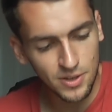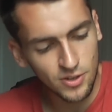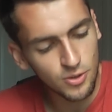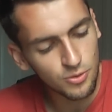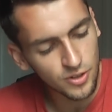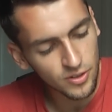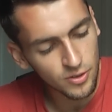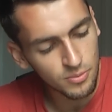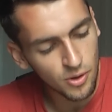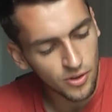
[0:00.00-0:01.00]
been using
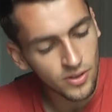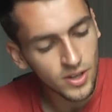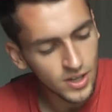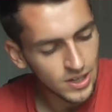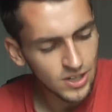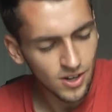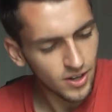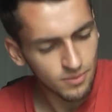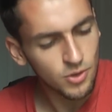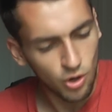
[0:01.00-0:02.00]
them on
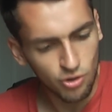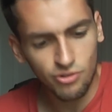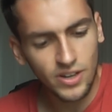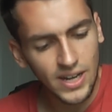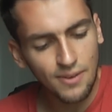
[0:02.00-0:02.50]
like concrete and